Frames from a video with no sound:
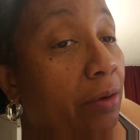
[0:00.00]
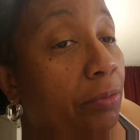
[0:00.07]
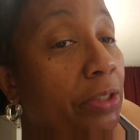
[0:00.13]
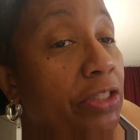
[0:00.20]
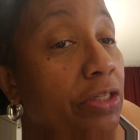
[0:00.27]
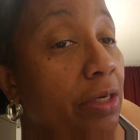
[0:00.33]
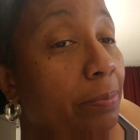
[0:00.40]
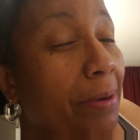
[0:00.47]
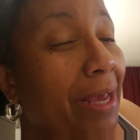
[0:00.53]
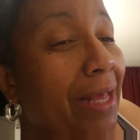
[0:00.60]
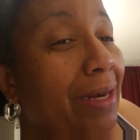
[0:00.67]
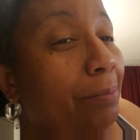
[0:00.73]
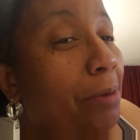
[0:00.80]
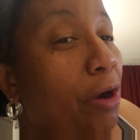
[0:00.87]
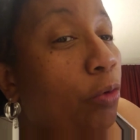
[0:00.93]
I went to the
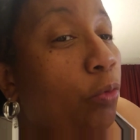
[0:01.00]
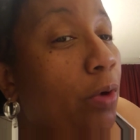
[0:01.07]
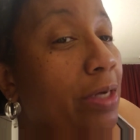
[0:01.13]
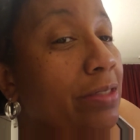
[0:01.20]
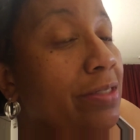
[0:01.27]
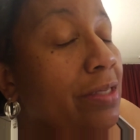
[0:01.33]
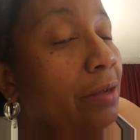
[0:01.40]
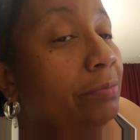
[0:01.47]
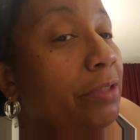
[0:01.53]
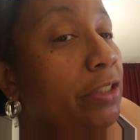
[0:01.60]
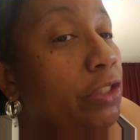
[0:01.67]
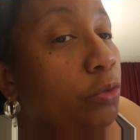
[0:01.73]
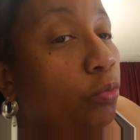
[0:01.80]
pad about one something